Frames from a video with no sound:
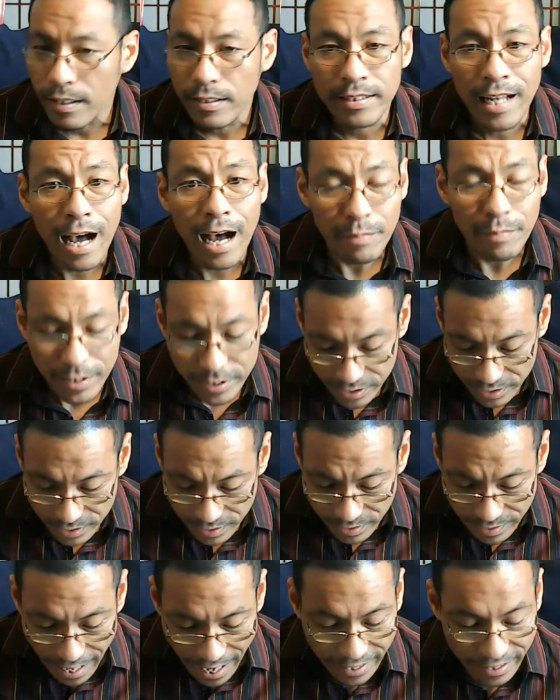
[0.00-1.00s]
not
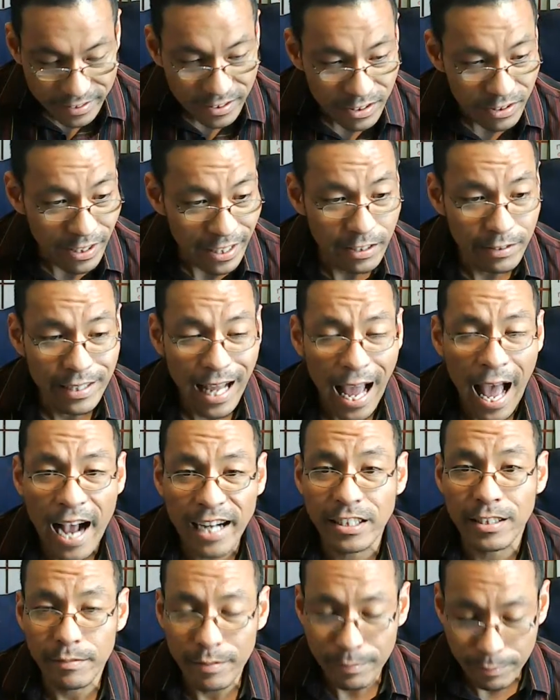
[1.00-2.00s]
personal, and so it could
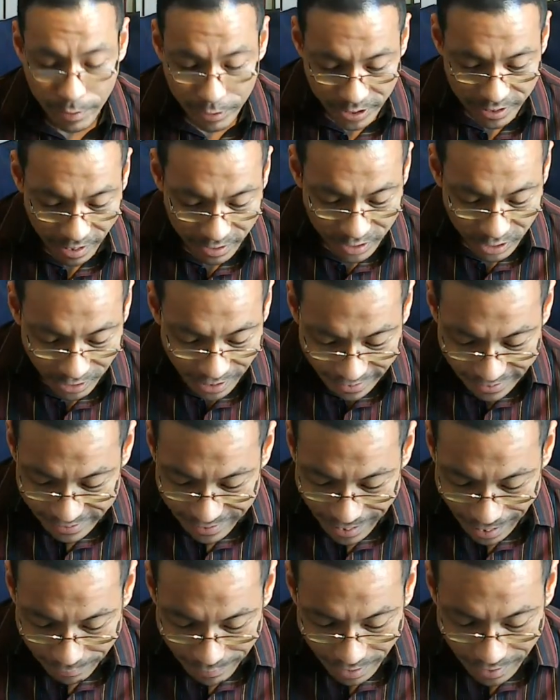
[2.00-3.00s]
actually be posted on
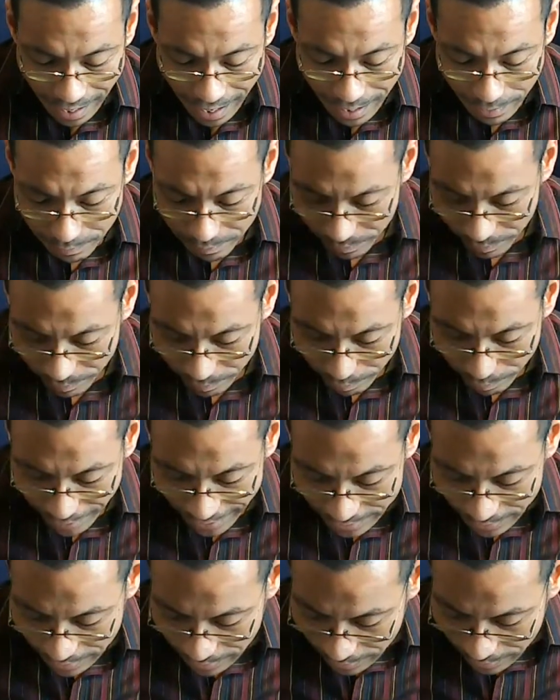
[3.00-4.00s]
TorahAnytime.com,
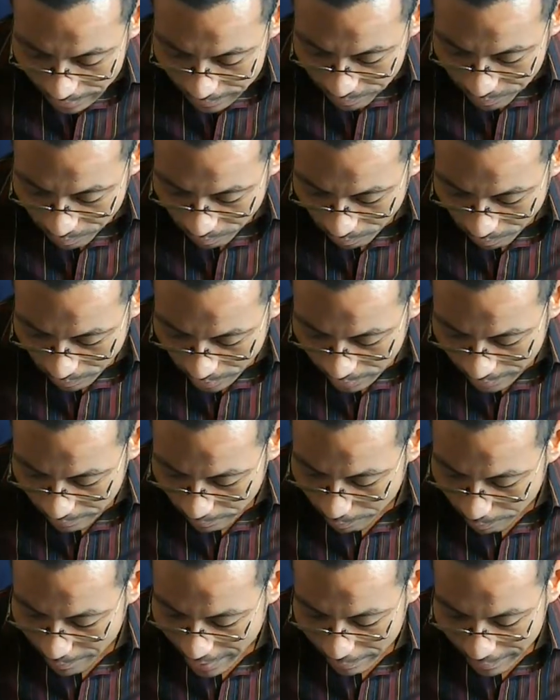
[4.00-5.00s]
but
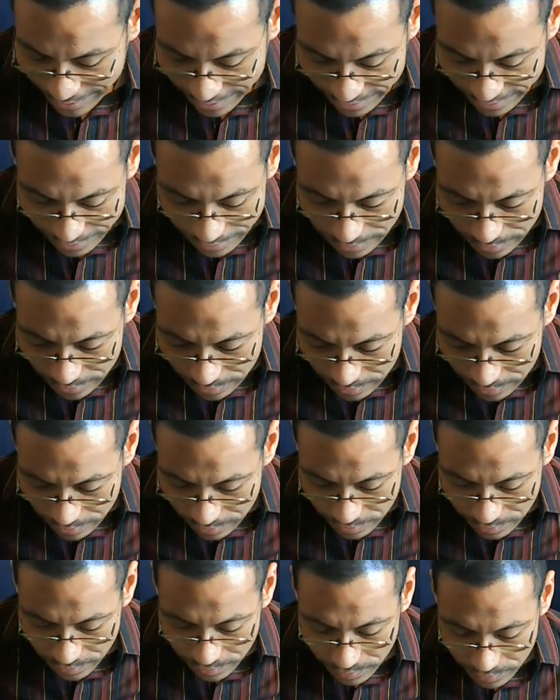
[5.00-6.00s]
maybe
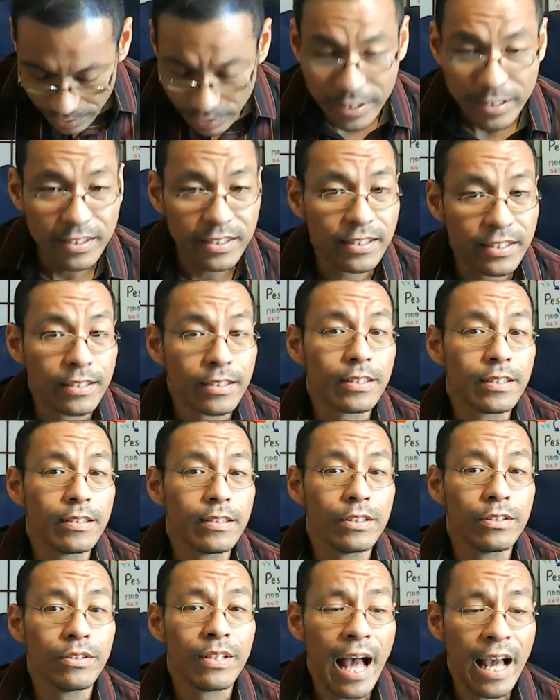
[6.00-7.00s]
you could still
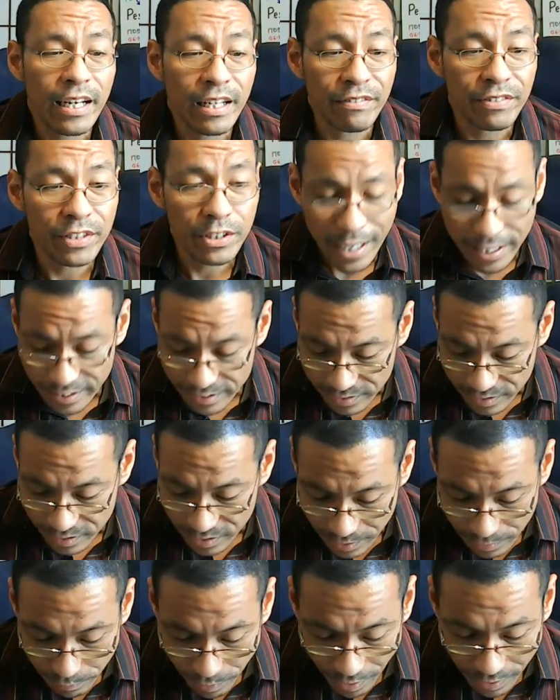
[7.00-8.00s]
do that if you edit
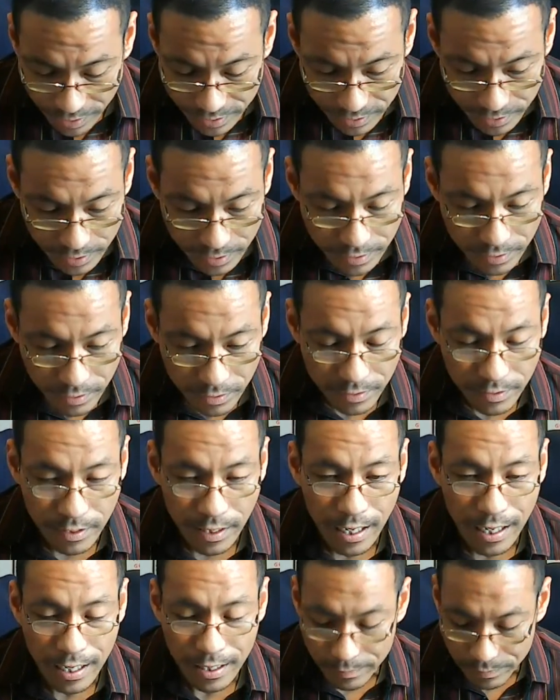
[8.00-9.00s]
certain parts,
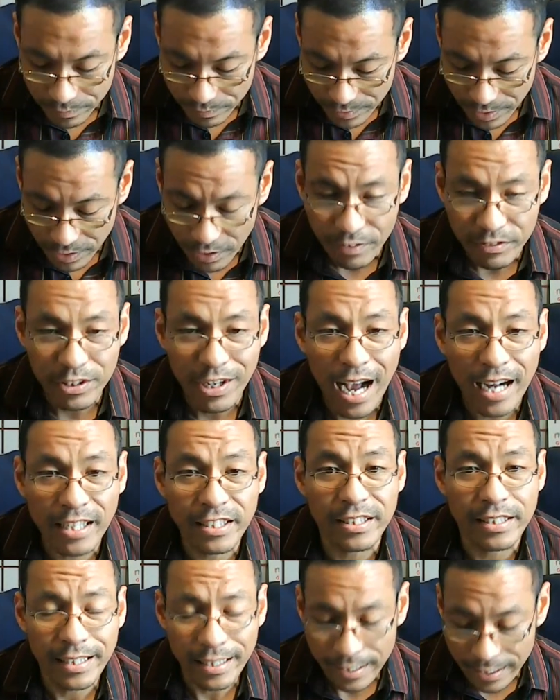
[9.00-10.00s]
or if you
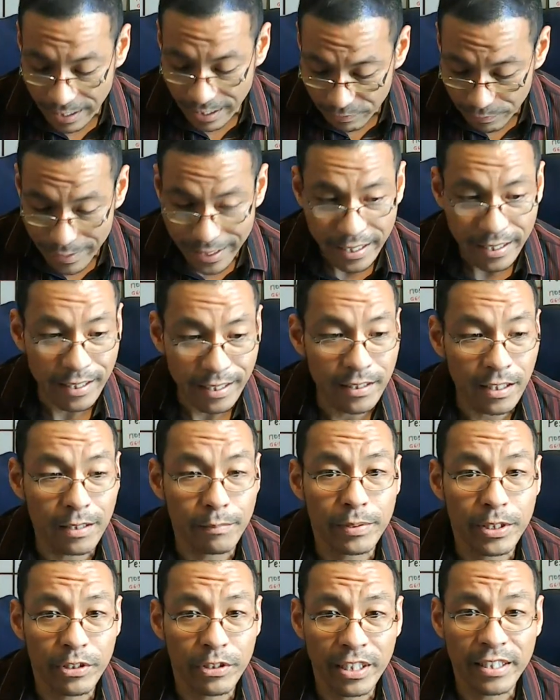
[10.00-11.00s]
actually give me a
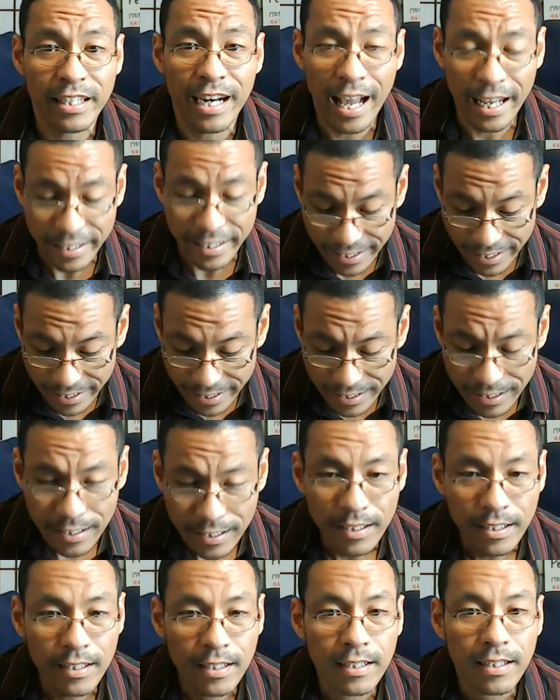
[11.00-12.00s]
computer that I need,
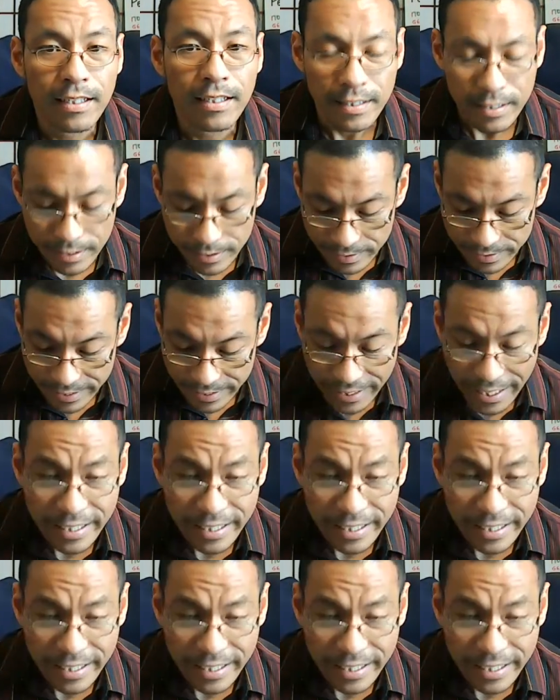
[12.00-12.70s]
the